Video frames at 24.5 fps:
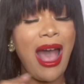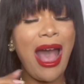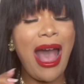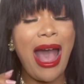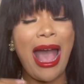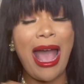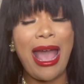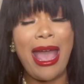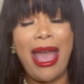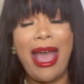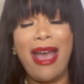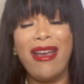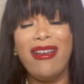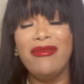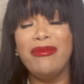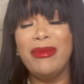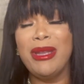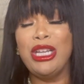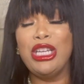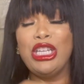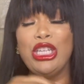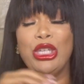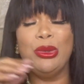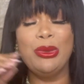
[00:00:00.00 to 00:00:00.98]
I have
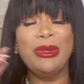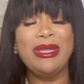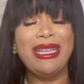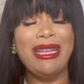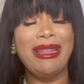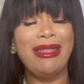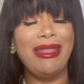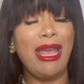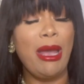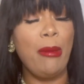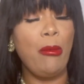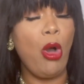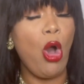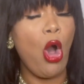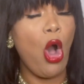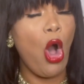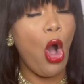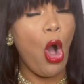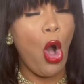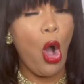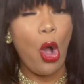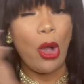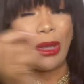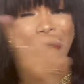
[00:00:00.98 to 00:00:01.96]
been using them
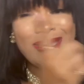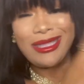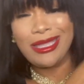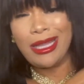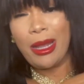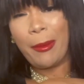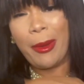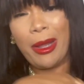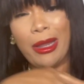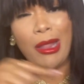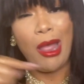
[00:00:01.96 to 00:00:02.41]
all summer